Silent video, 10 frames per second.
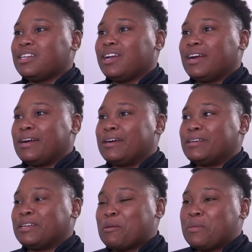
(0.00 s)

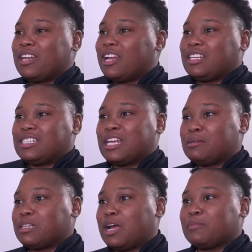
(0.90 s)
committed at the
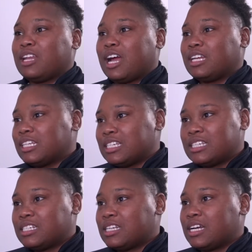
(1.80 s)
same time that I did.